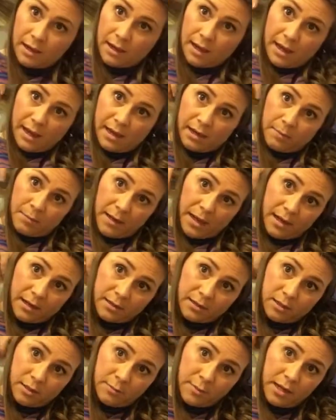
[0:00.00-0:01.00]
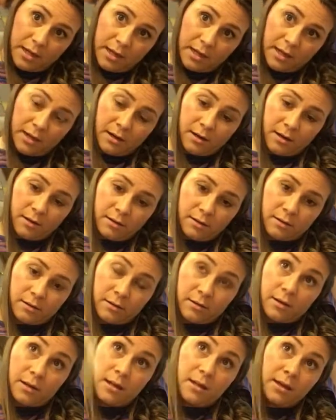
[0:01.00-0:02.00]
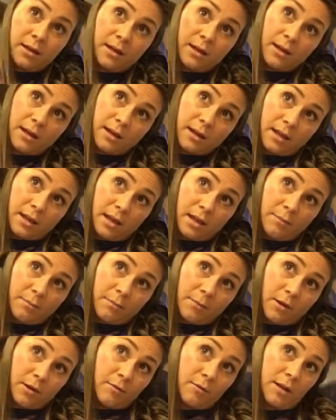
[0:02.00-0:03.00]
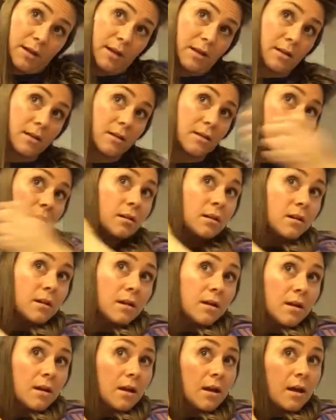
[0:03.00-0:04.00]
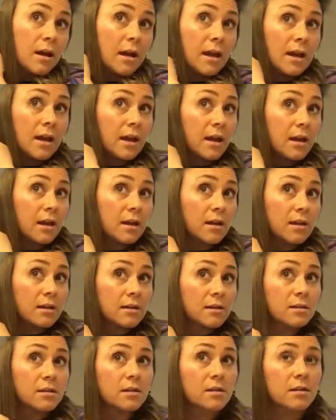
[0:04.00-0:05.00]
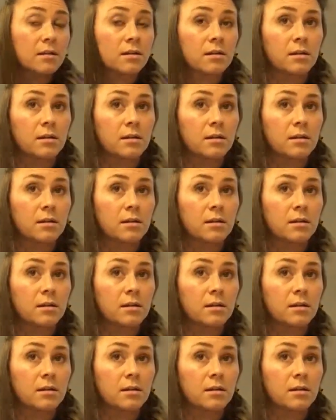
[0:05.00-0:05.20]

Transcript: add it back to my hair, and keep going. And